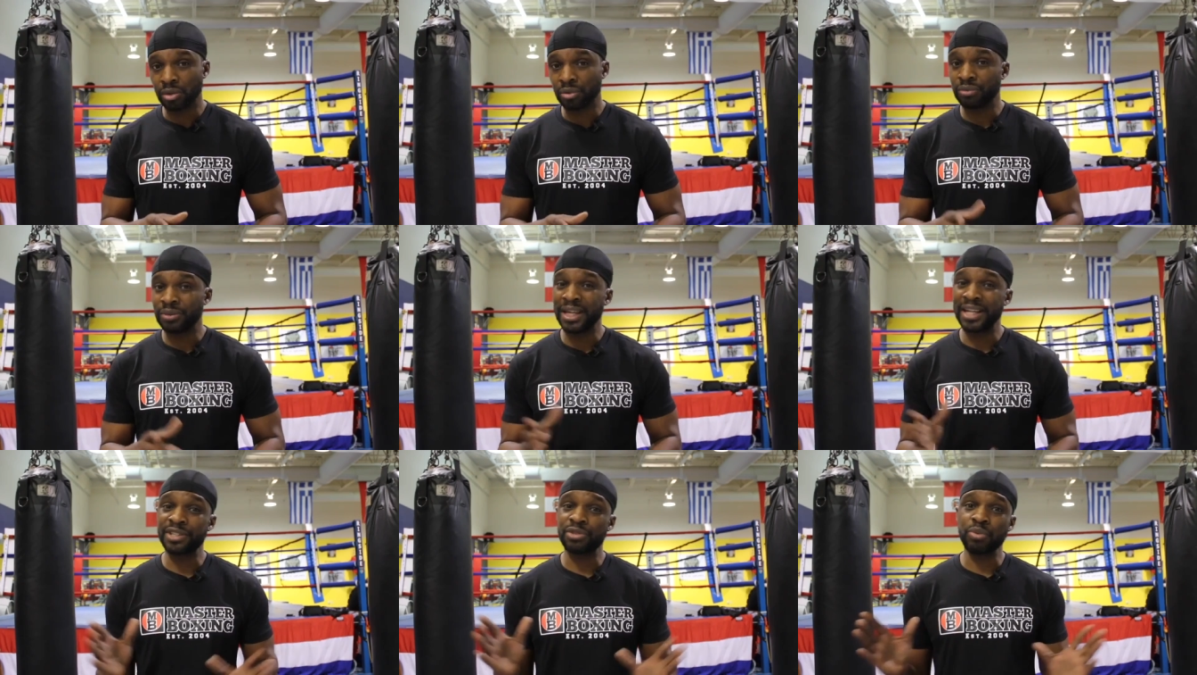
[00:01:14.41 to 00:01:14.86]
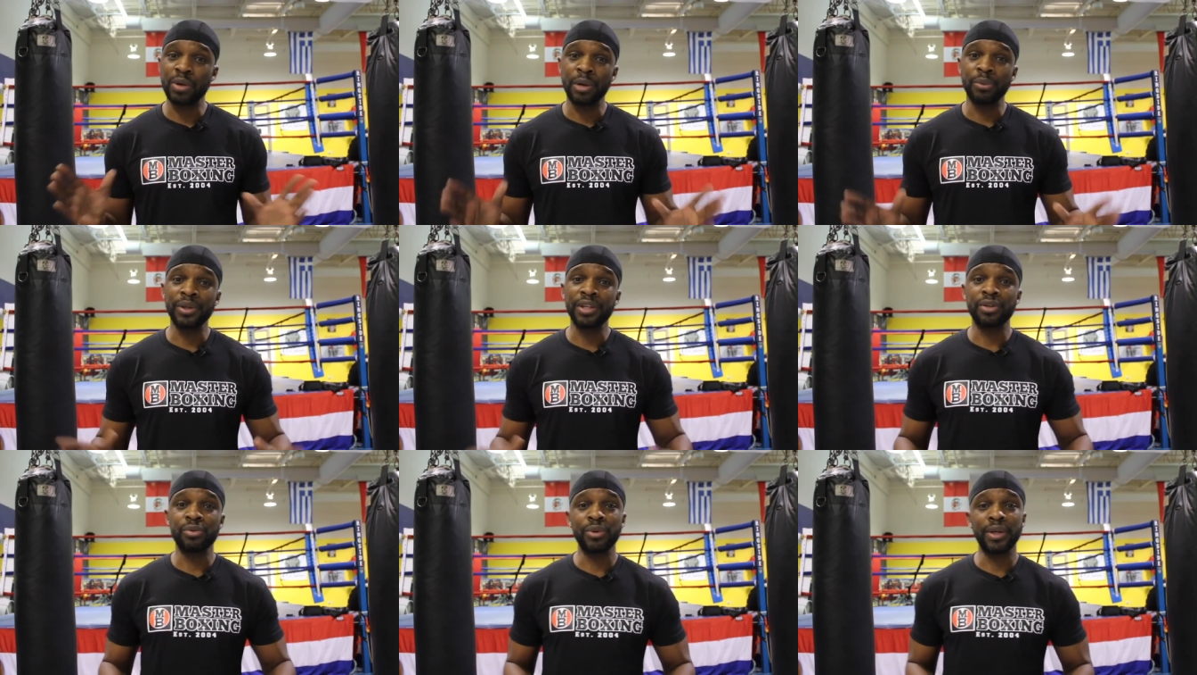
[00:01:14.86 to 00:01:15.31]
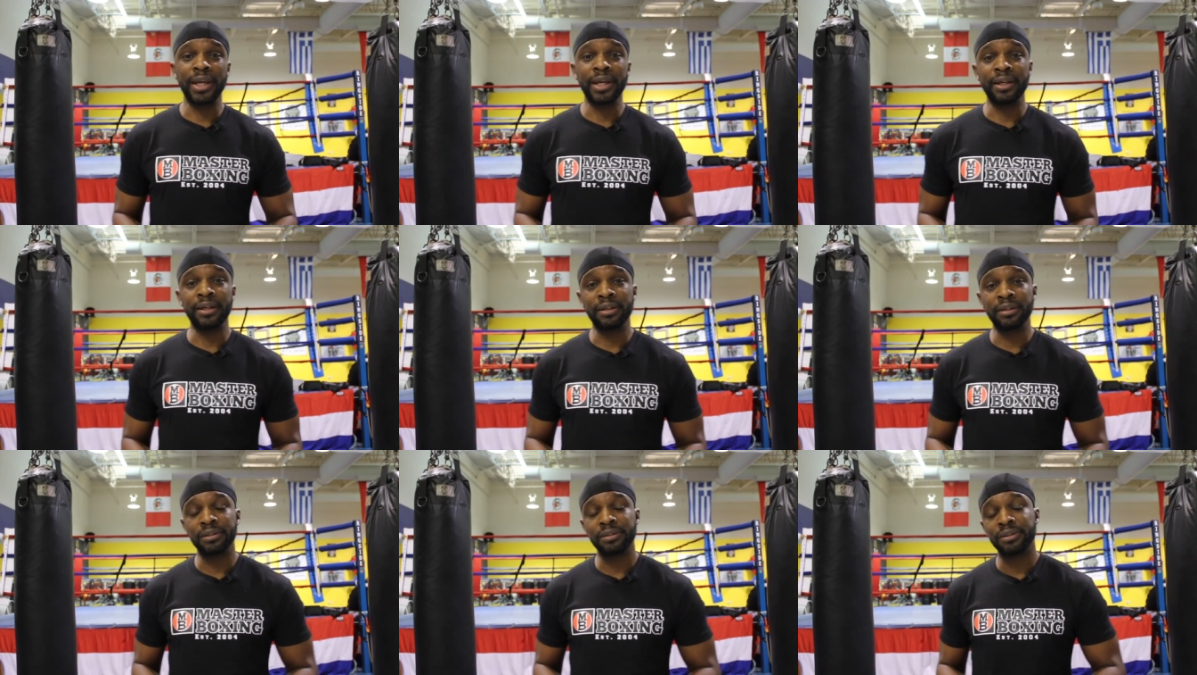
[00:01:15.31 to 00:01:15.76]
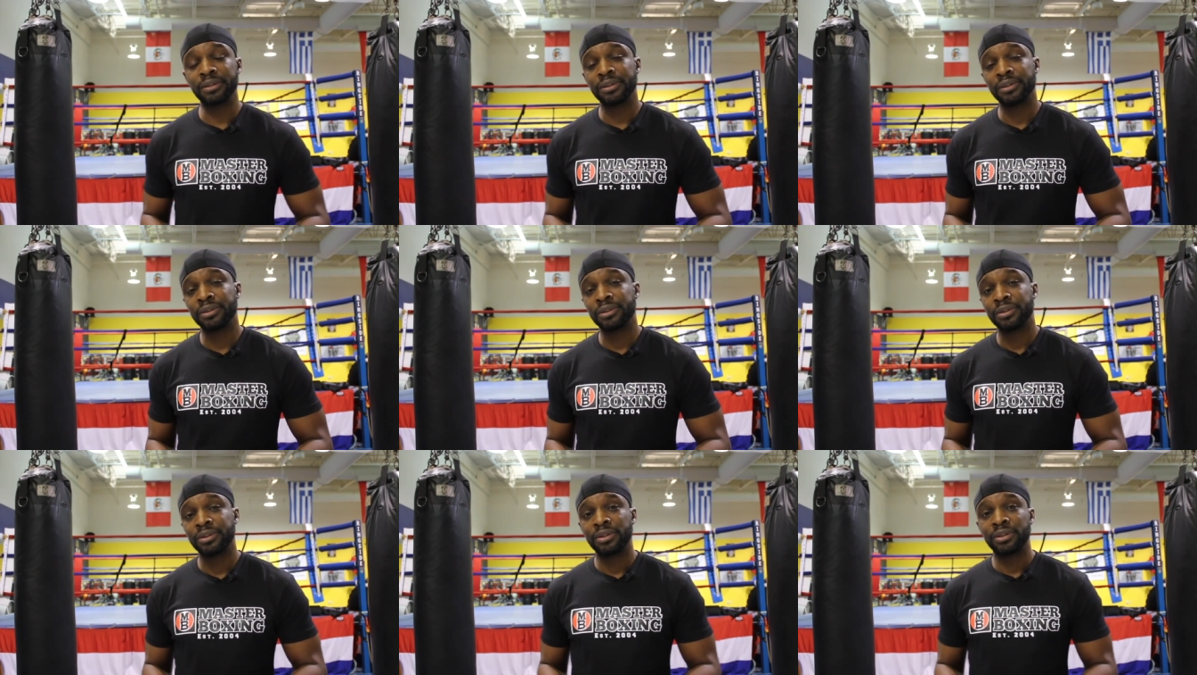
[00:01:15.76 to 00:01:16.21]
So that's why we created
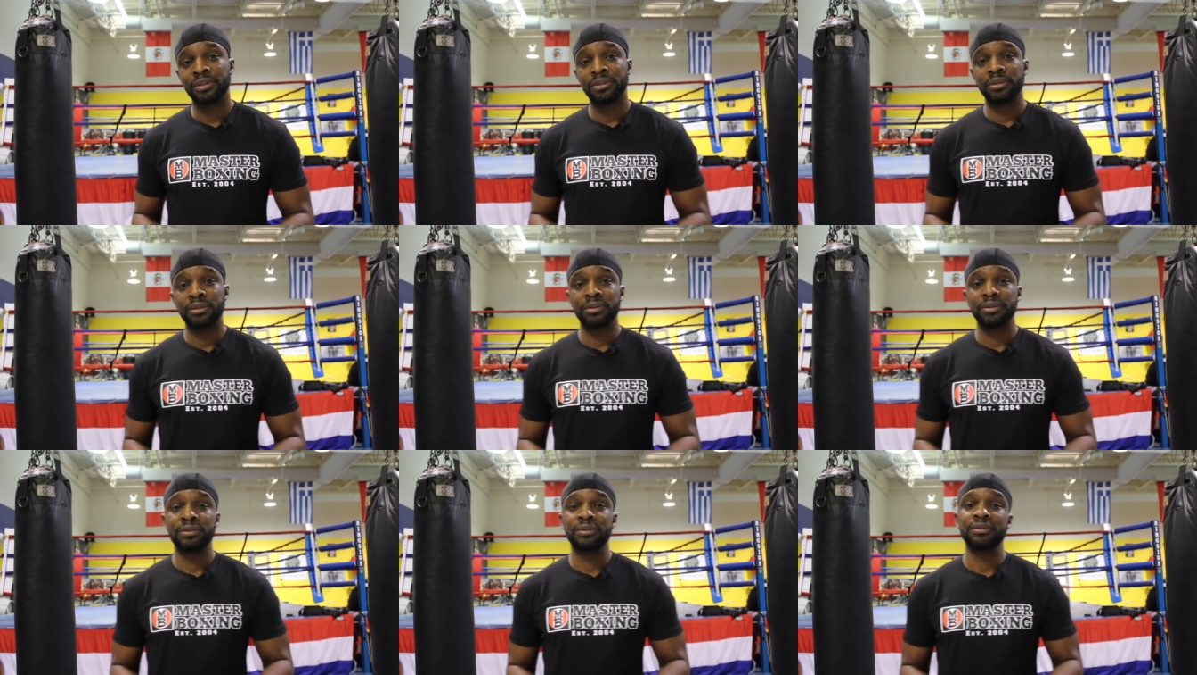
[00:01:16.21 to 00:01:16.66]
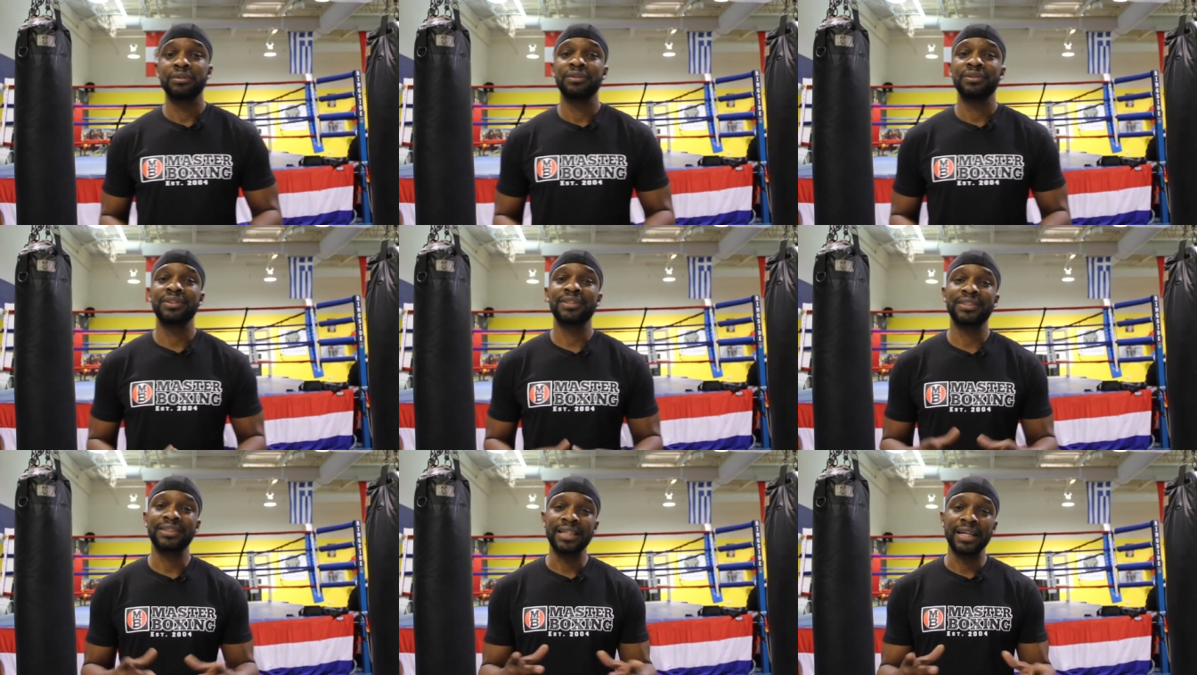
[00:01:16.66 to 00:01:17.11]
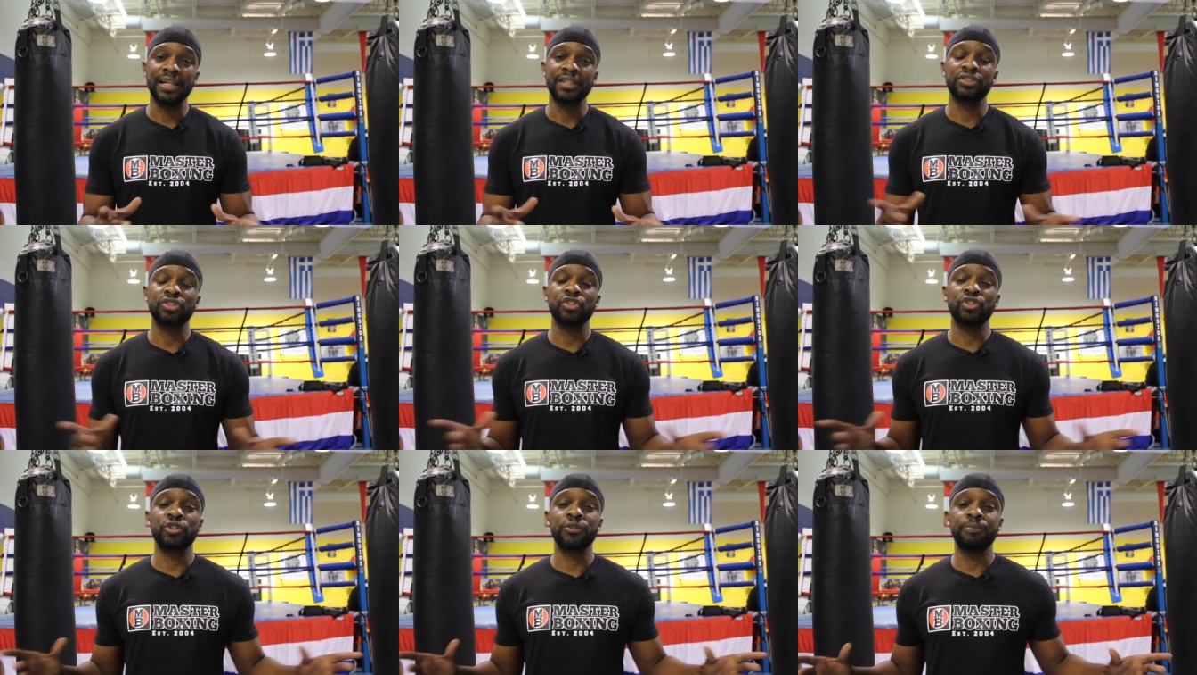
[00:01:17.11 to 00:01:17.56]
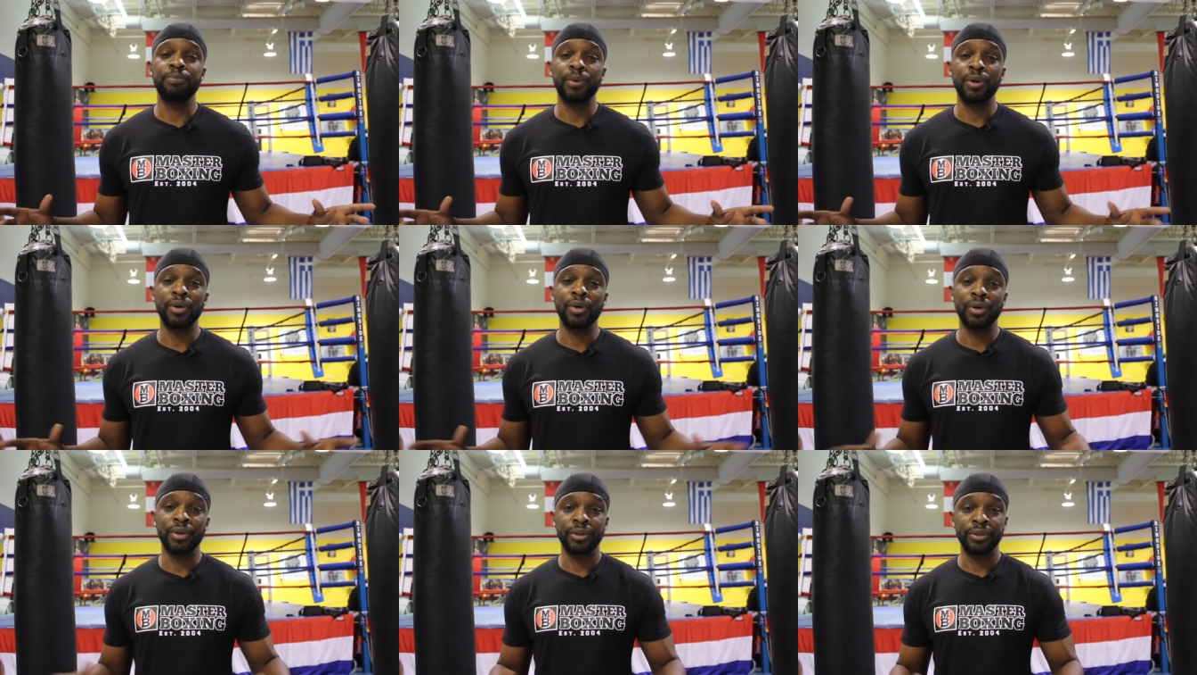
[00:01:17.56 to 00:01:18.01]
the science
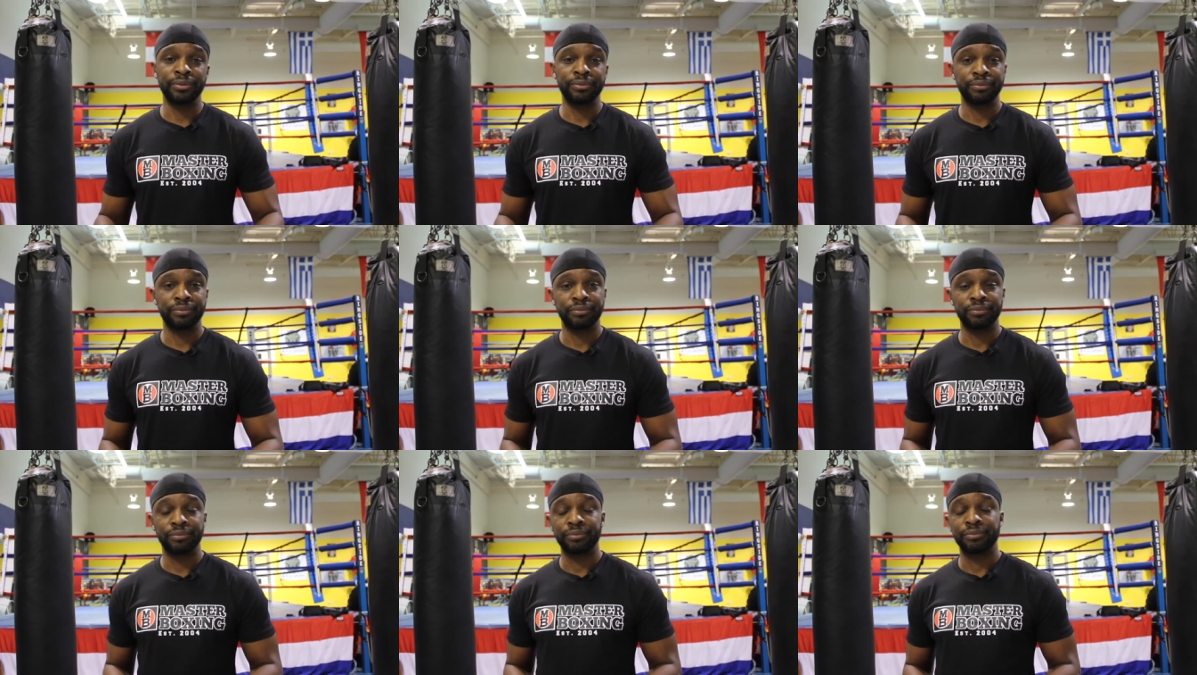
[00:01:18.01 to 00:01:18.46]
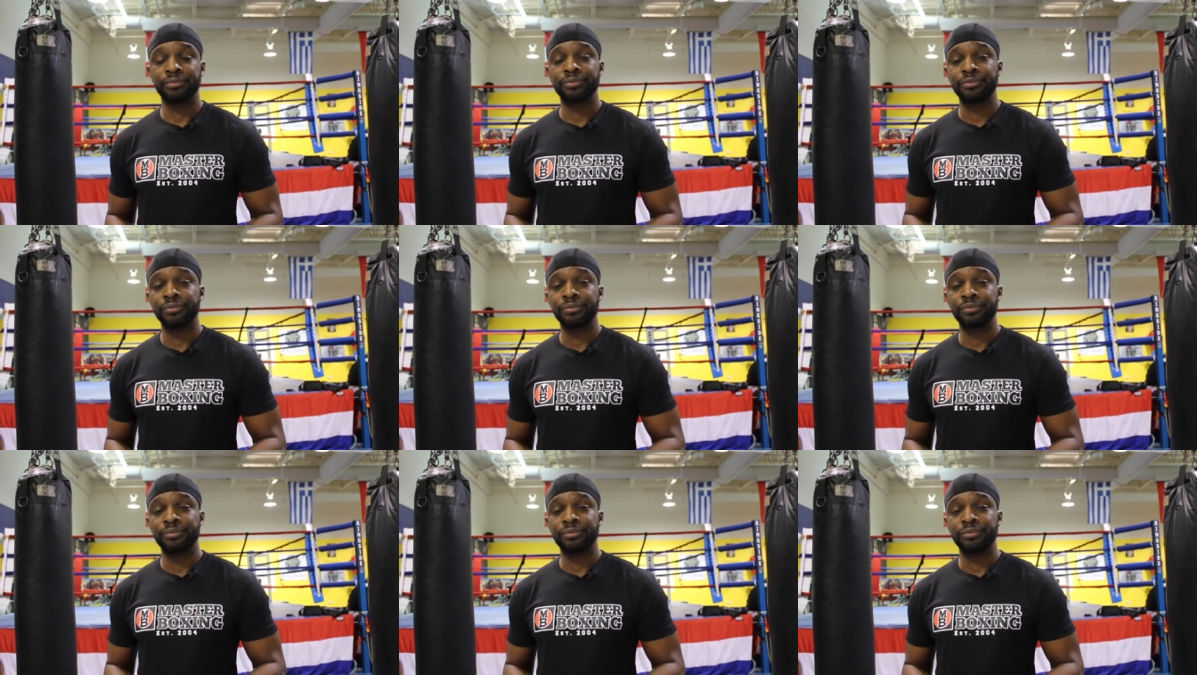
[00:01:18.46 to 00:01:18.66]
of sparring,